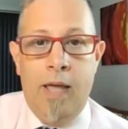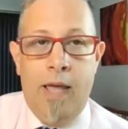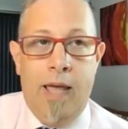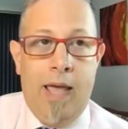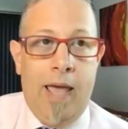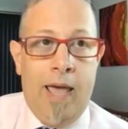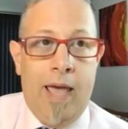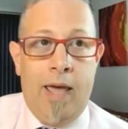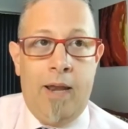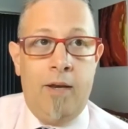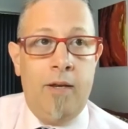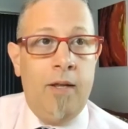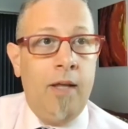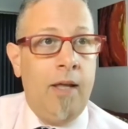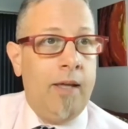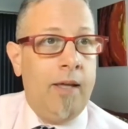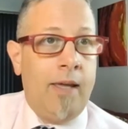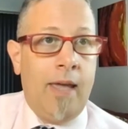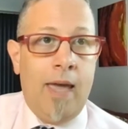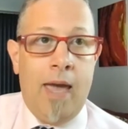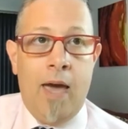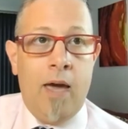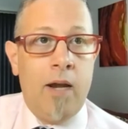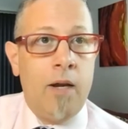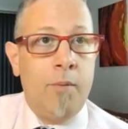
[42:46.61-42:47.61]
And
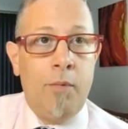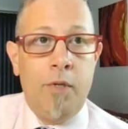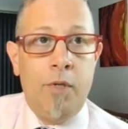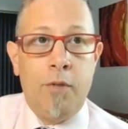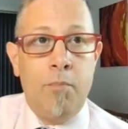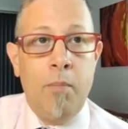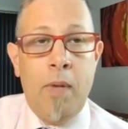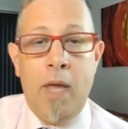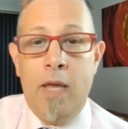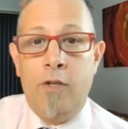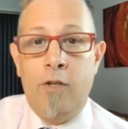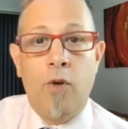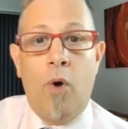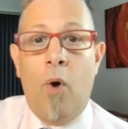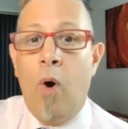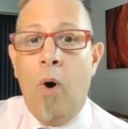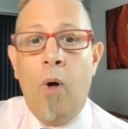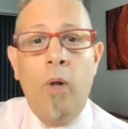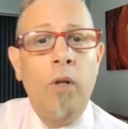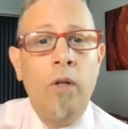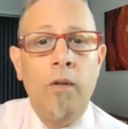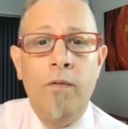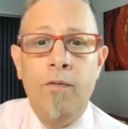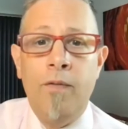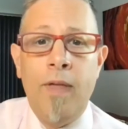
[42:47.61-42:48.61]
cannabis makes
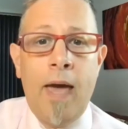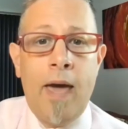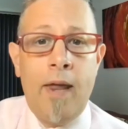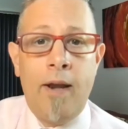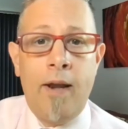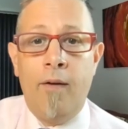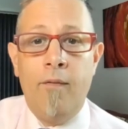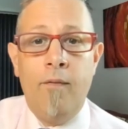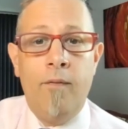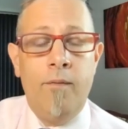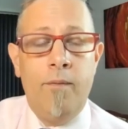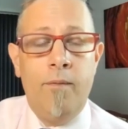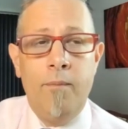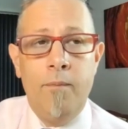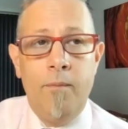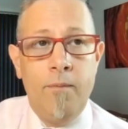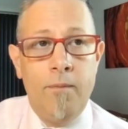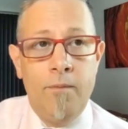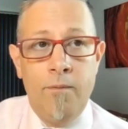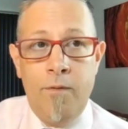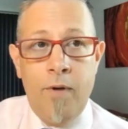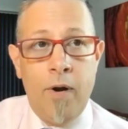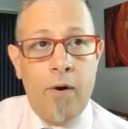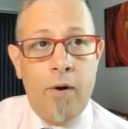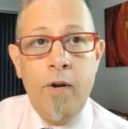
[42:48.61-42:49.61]
all of that a
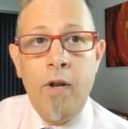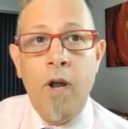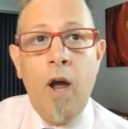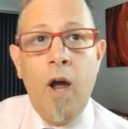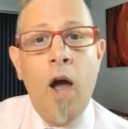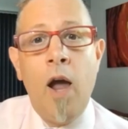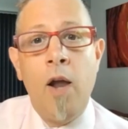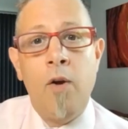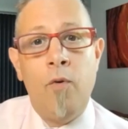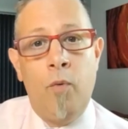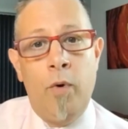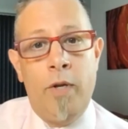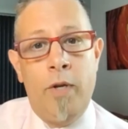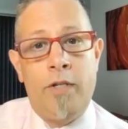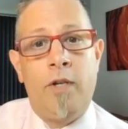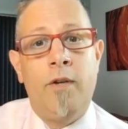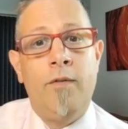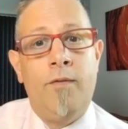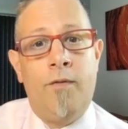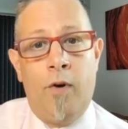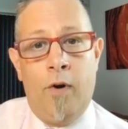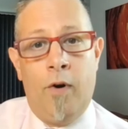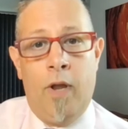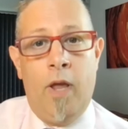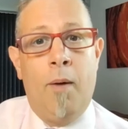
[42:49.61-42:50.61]
very high risk
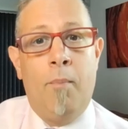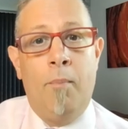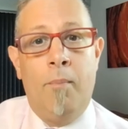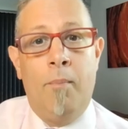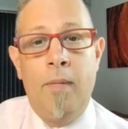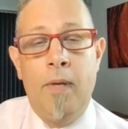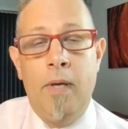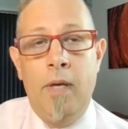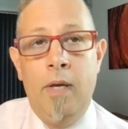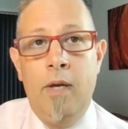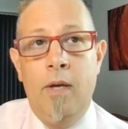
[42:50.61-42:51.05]
for him.